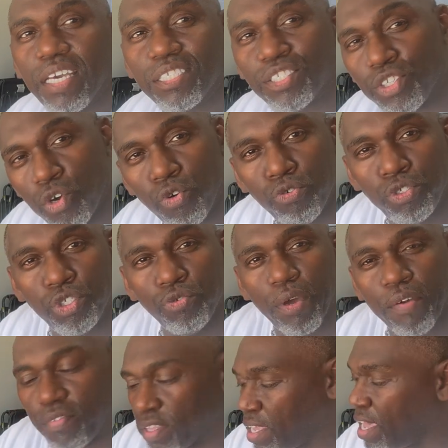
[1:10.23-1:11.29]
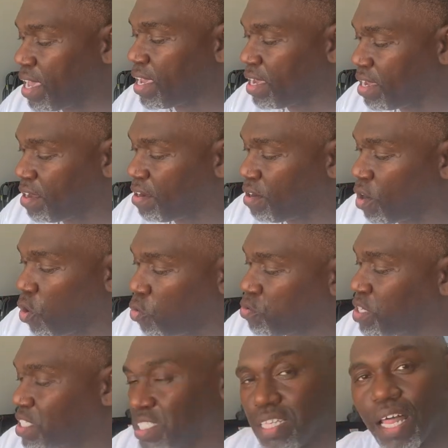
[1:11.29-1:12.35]
It shows you everything in here
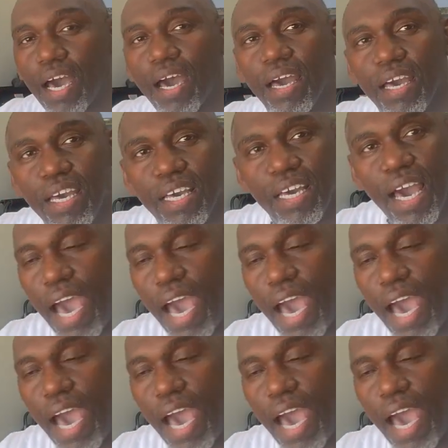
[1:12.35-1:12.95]
on the slot,